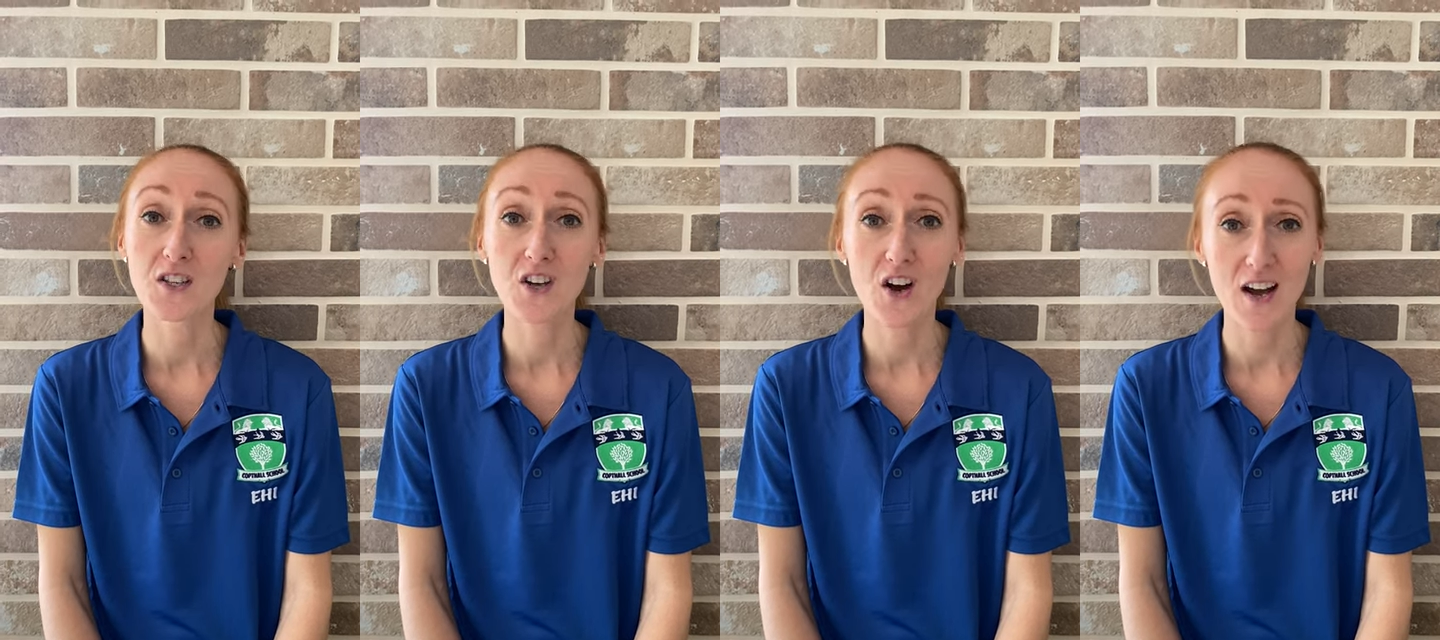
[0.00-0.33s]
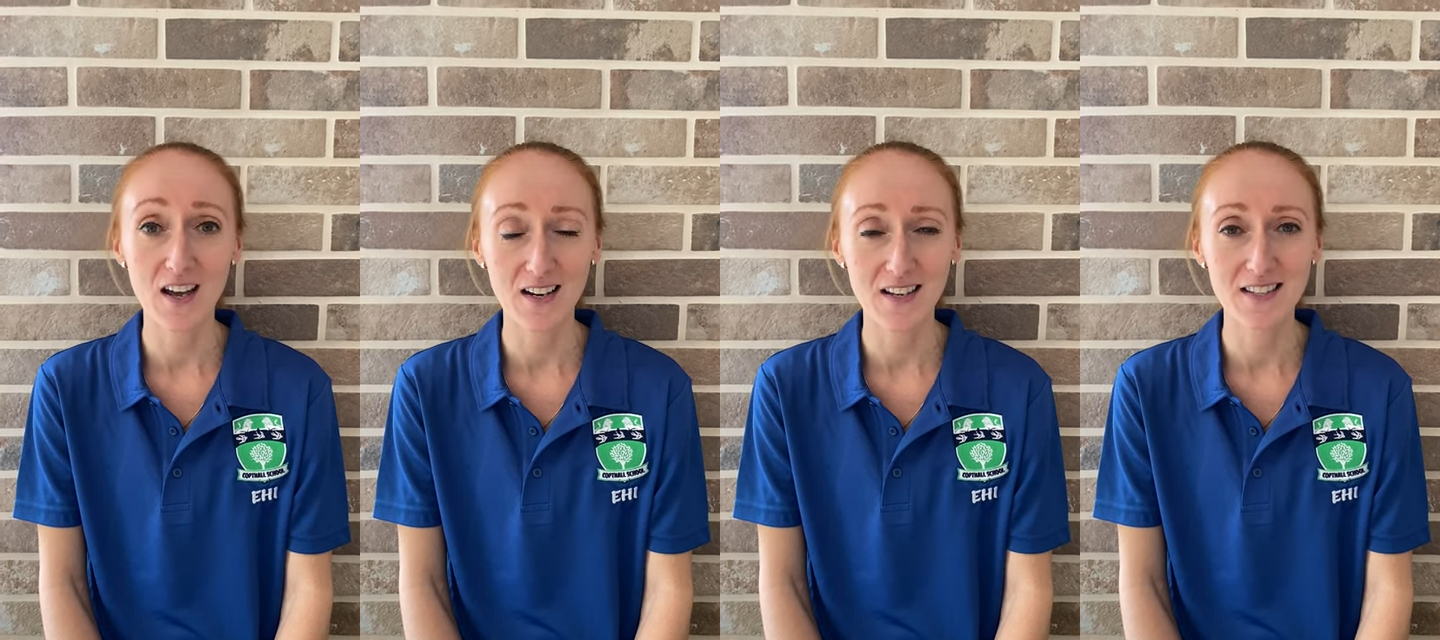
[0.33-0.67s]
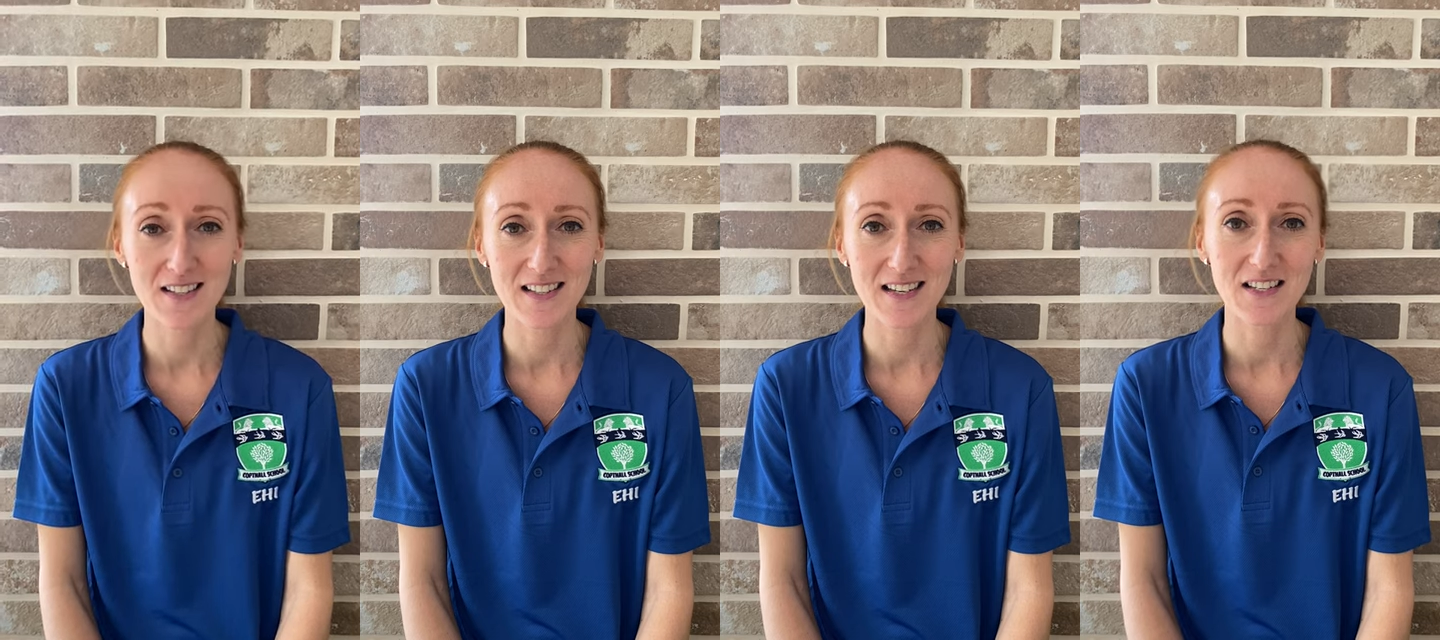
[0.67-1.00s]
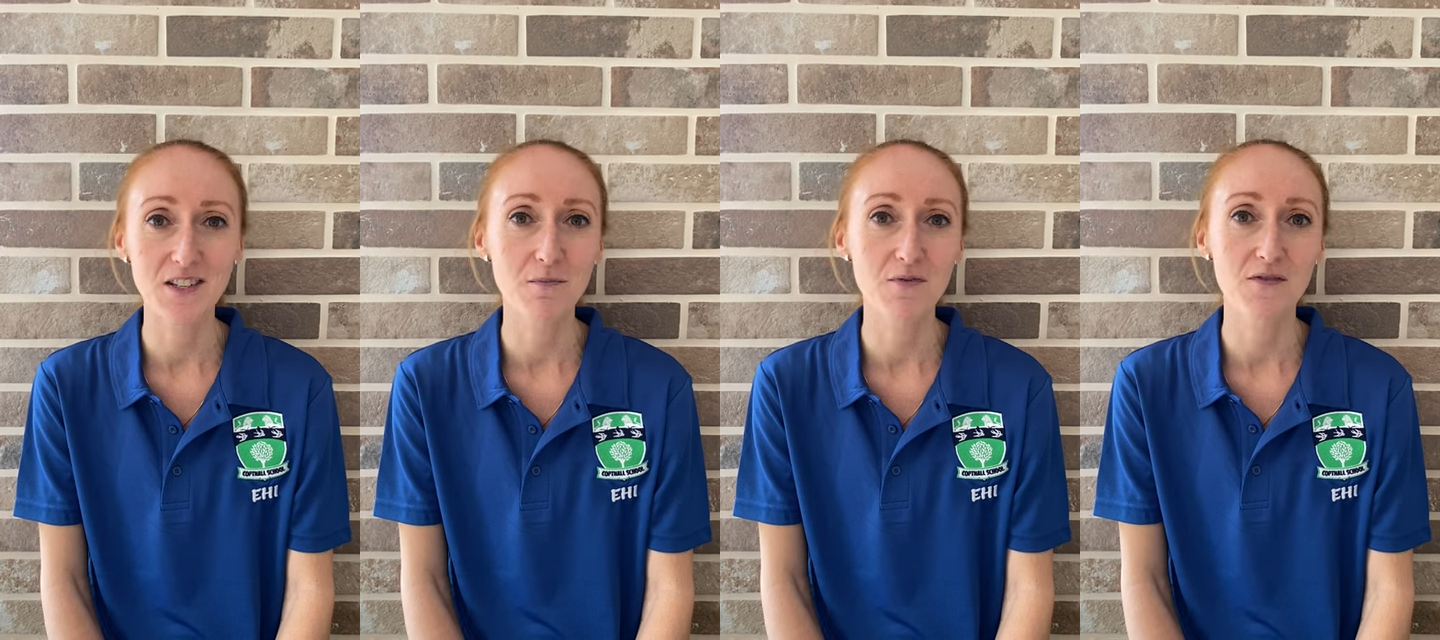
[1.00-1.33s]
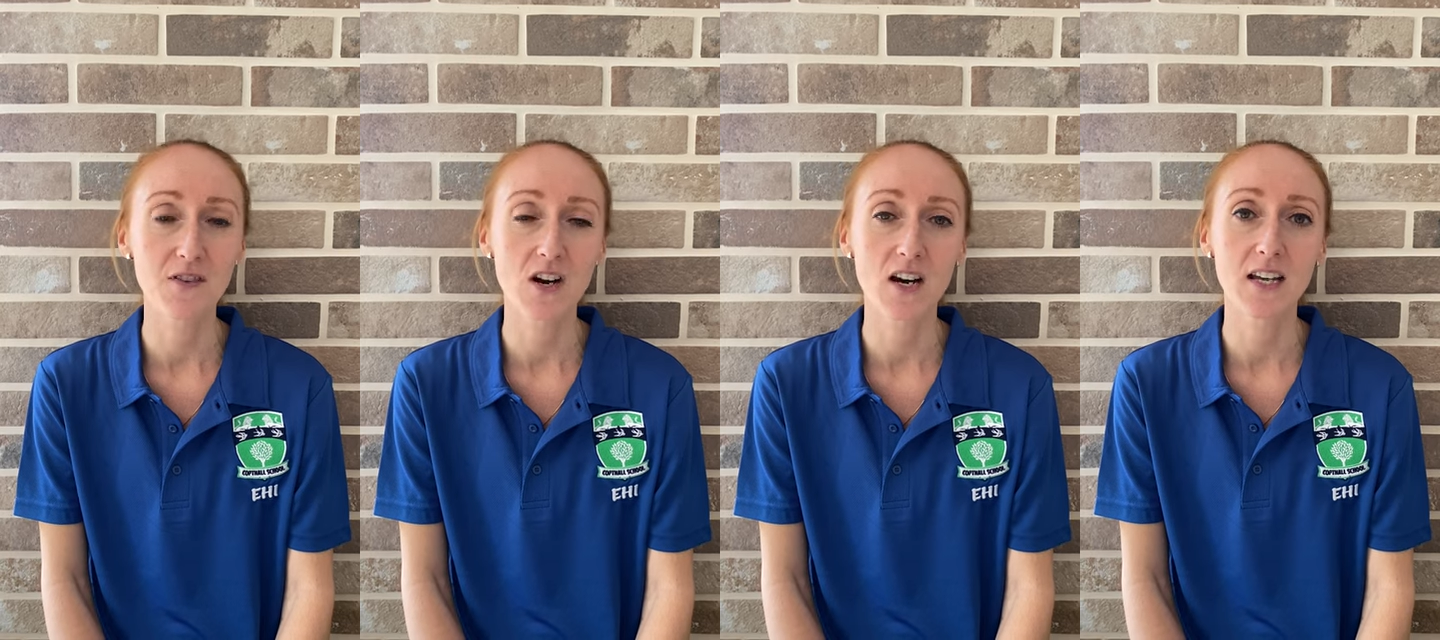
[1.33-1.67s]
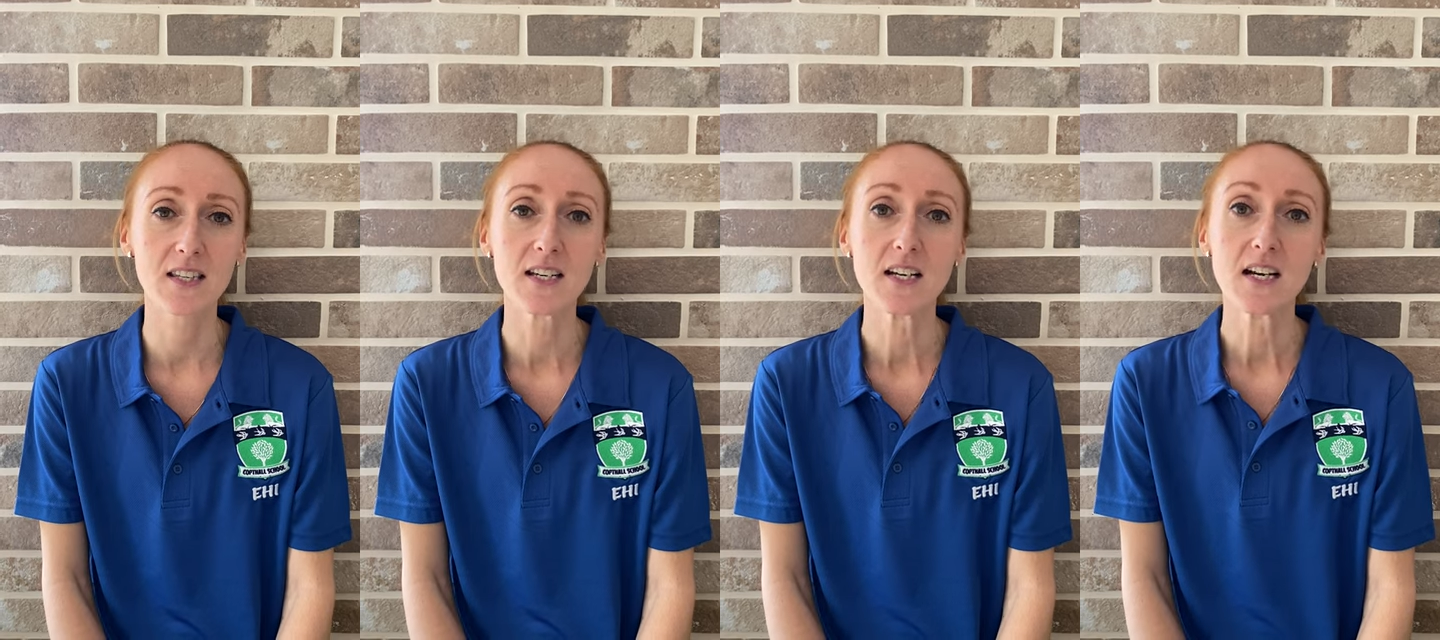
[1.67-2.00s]
tirelessly to
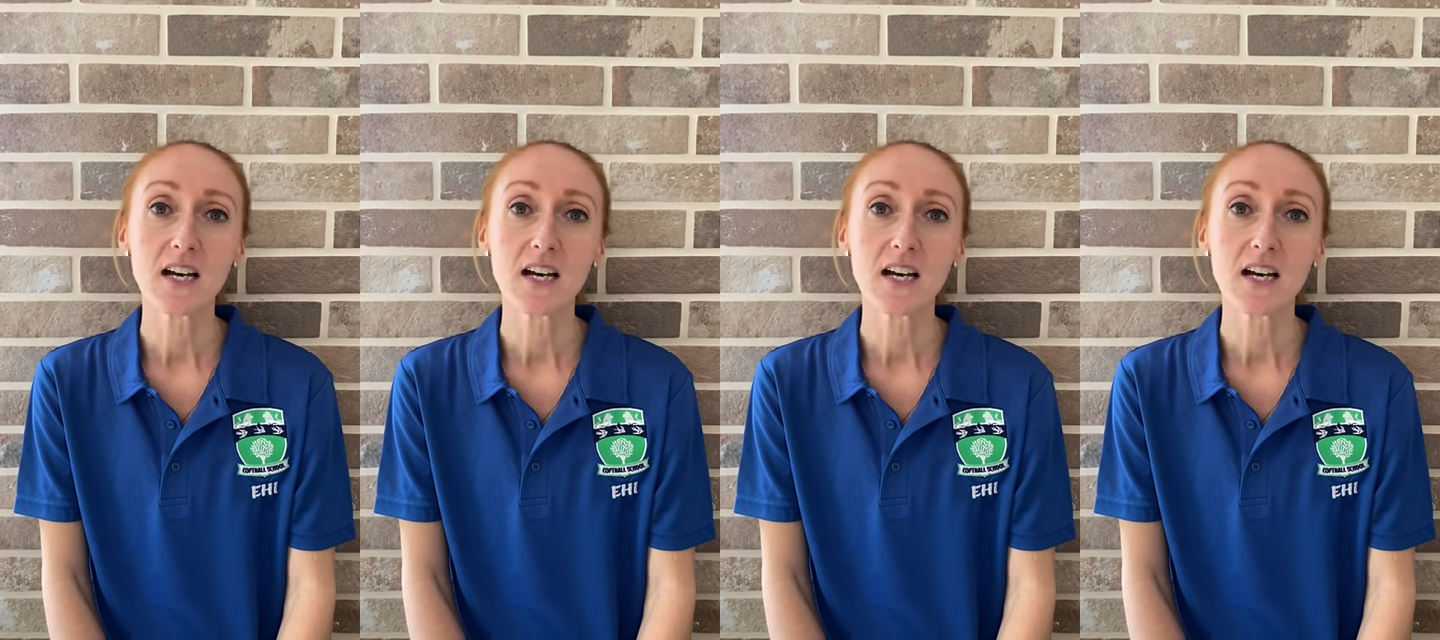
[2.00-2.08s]
provide